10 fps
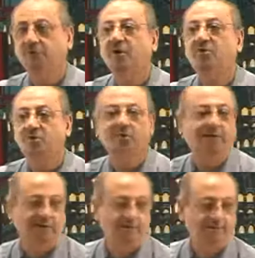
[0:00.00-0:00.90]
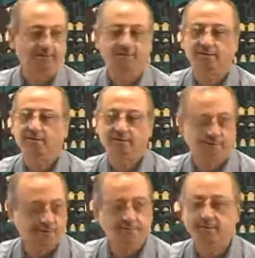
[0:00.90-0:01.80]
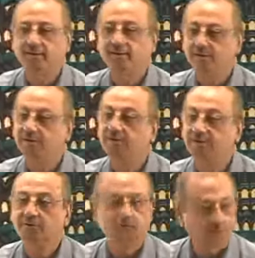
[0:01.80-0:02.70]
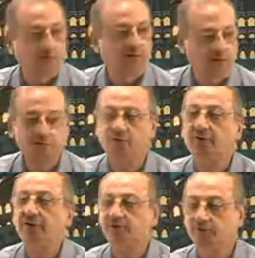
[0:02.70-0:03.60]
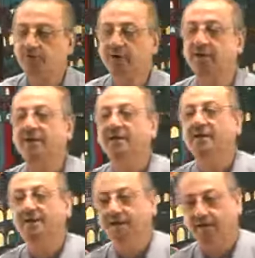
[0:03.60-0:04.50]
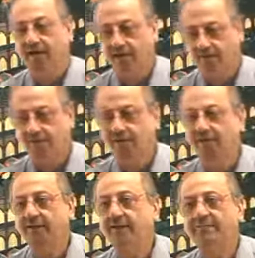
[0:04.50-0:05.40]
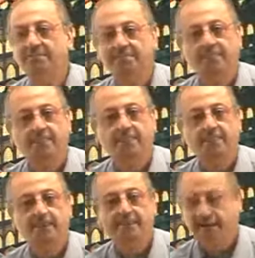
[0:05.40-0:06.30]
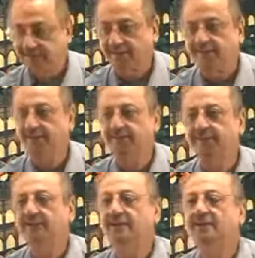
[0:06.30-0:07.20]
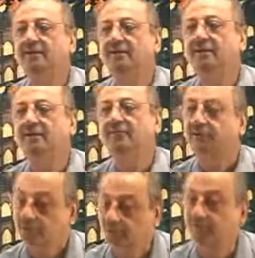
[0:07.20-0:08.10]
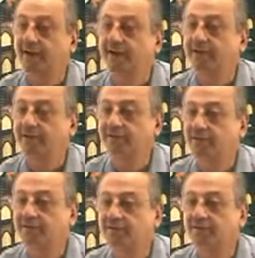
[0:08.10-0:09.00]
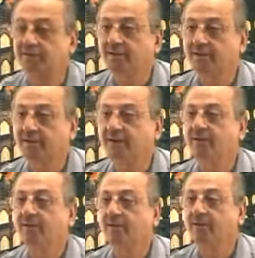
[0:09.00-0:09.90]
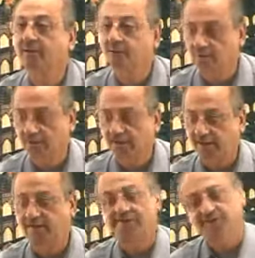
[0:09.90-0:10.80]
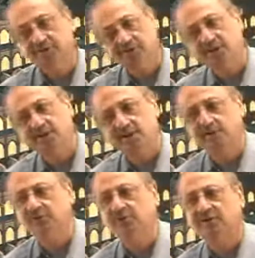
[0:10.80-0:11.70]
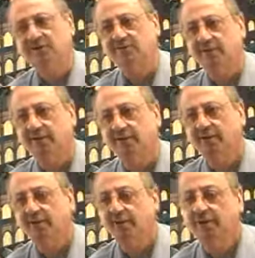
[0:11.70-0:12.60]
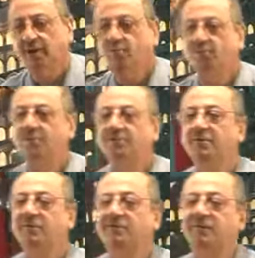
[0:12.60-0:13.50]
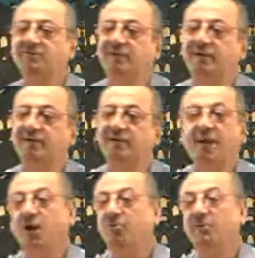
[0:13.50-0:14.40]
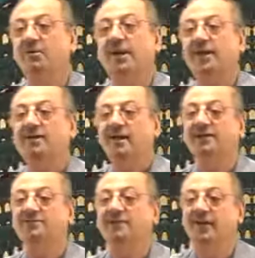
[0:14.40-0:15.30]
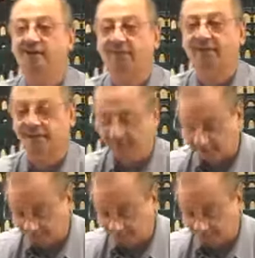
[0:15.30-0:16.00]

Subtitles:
you have good character. You are a student, hard-working, intelligent, with good characters. This is in English we translate. But how we will translate, how we will analyze in Arabic and